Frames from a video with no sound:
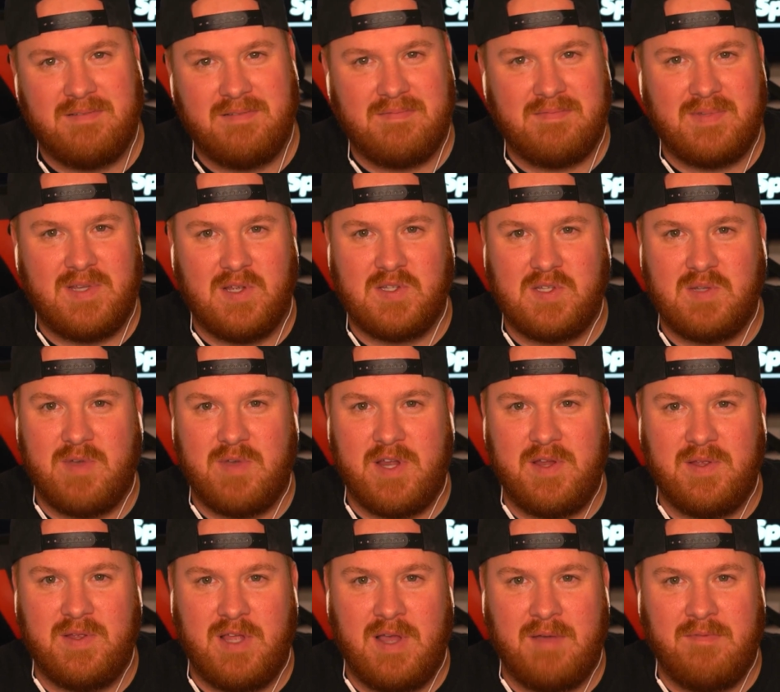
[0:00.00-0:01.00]
Tell somebody you
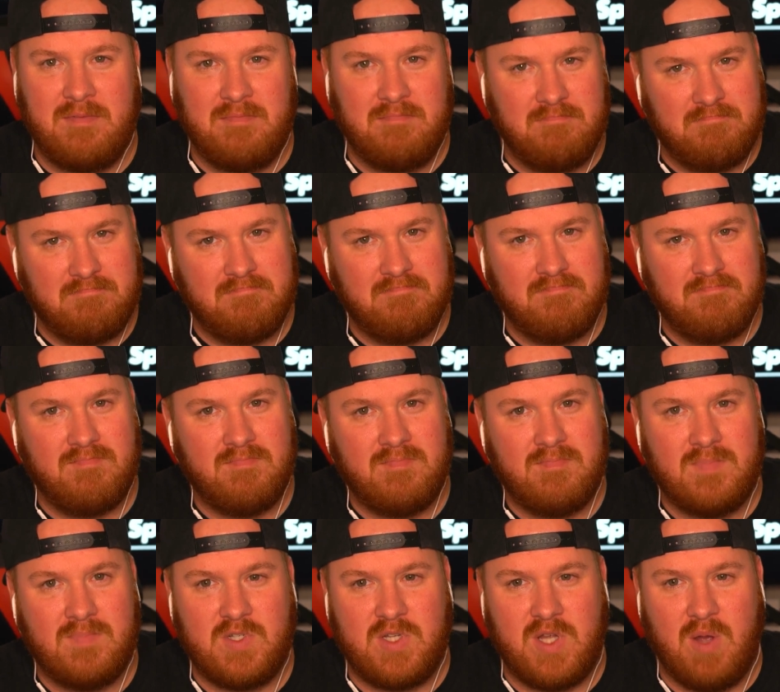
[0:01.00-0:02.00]
love them.
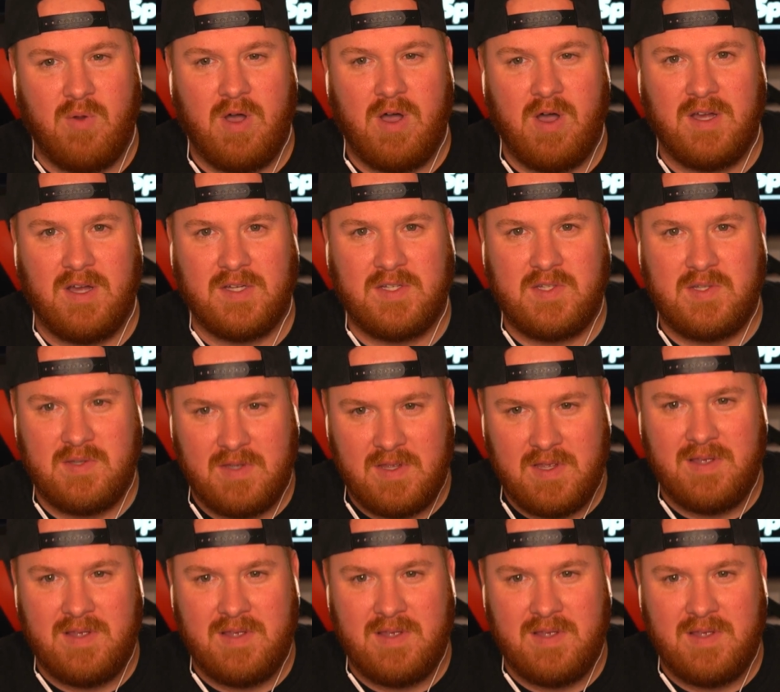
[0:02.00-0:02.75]
Let's go Hogs.